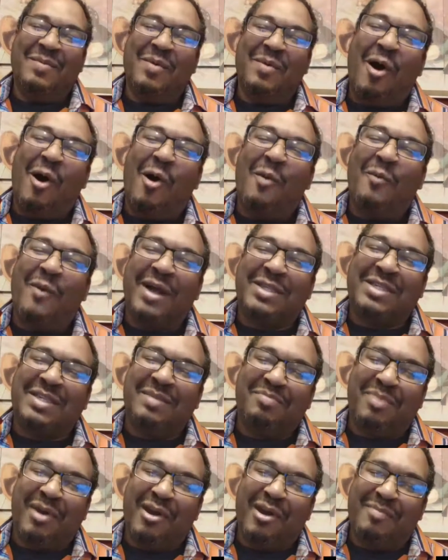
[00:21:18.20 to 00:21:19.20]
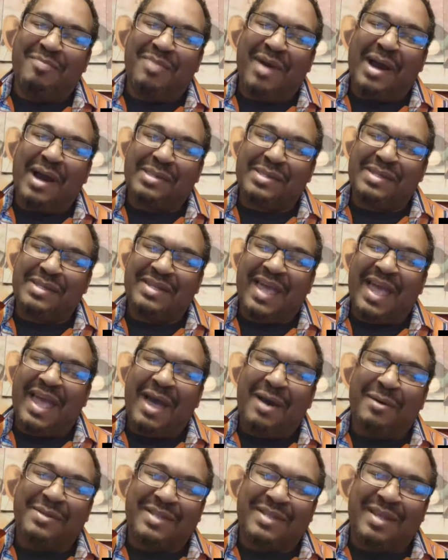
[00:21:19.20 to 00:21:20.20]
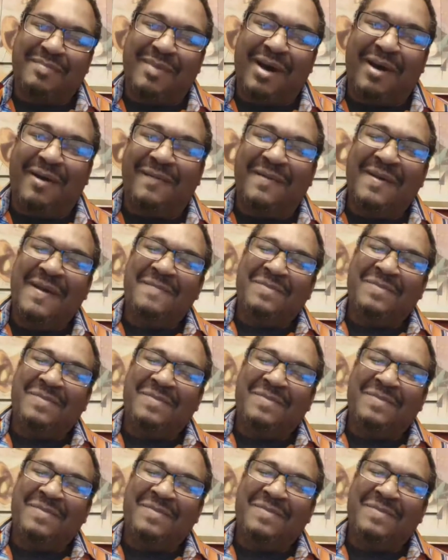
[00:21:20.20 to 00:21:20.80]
were all watching Bird Box in the house. Talking about.